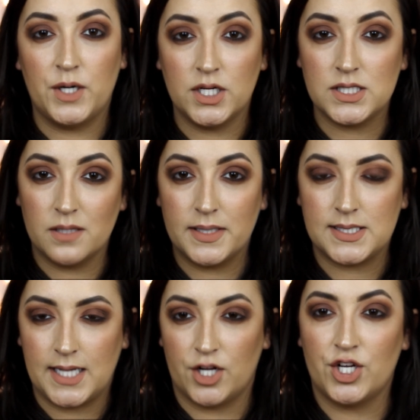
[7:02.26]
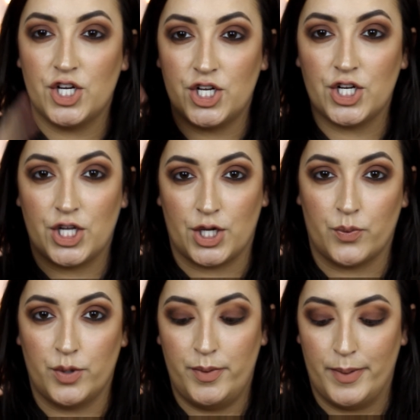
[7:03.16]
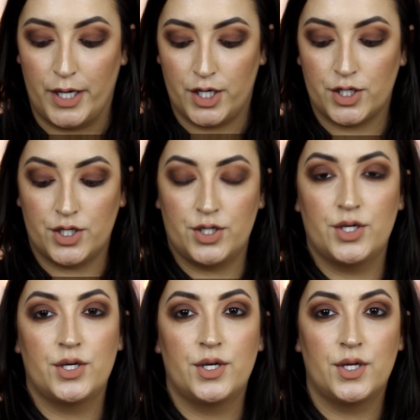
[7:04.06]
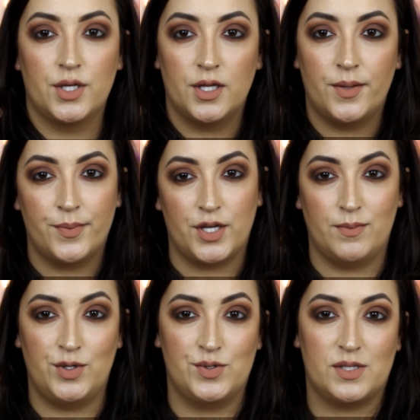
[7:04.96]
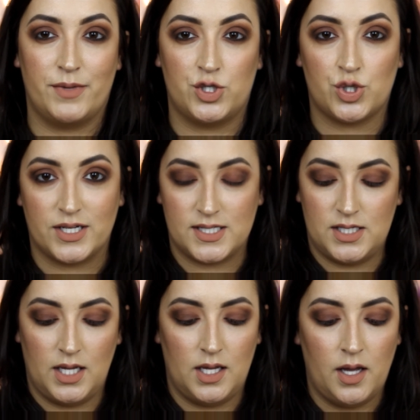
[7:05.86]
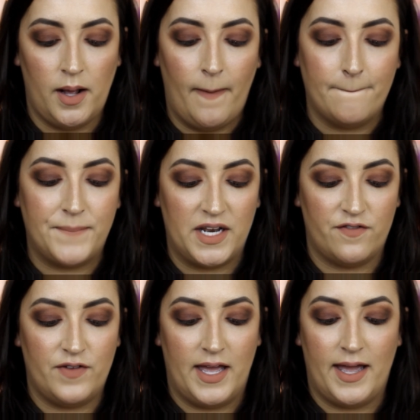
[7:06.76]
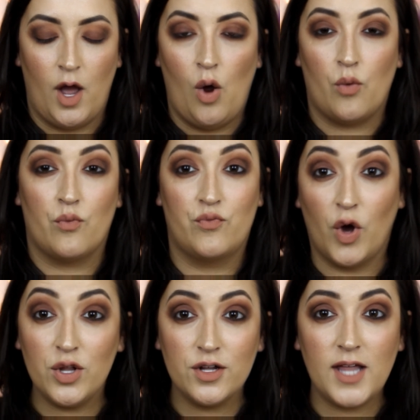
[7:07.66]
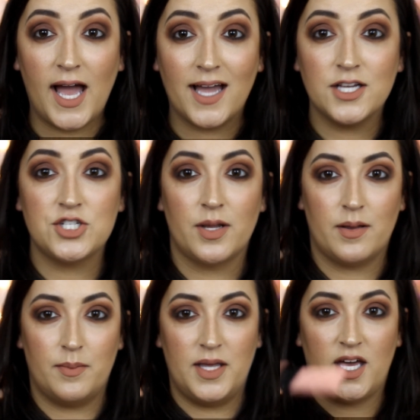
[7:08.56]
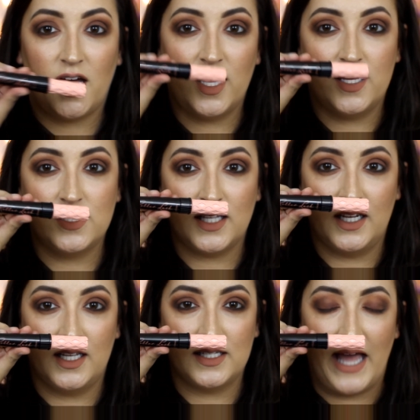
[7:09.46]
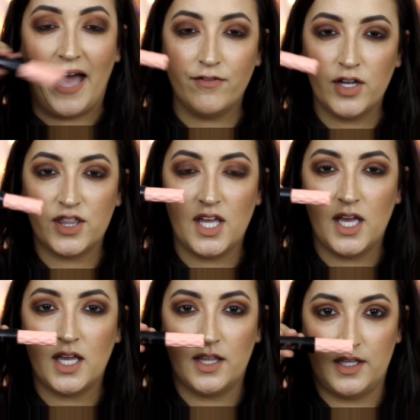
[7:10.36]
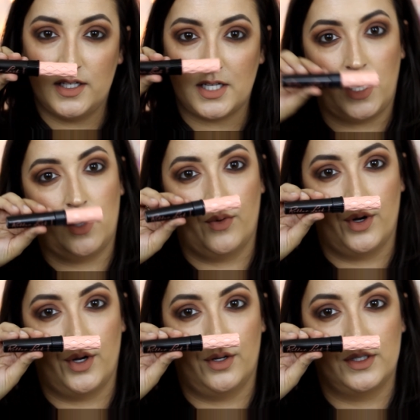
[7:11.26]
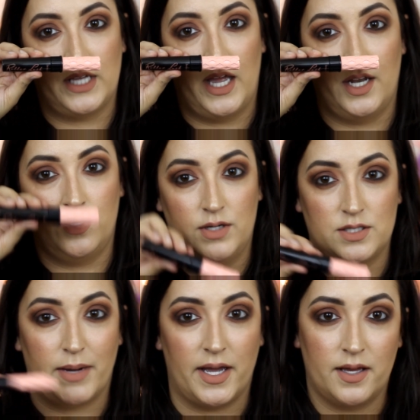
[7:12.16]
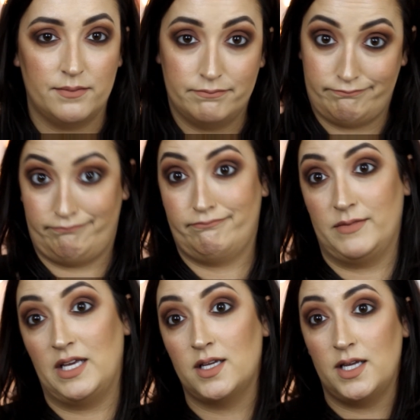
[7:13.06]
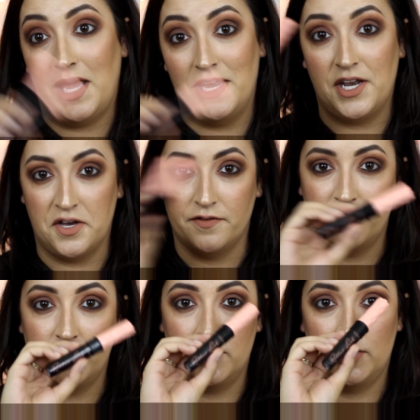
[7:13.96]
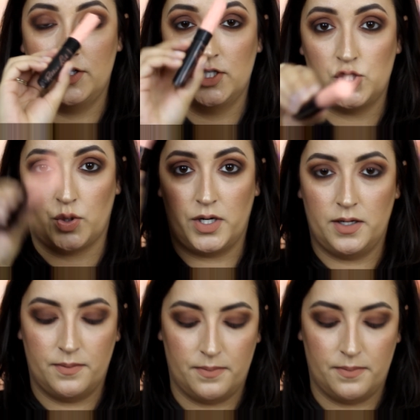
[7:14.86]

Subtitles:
put the mascara on, and I will be back. I'm going to be using my trusty Benefit Roller Lash because it is everything in the entire world and you need to buy it. End of story.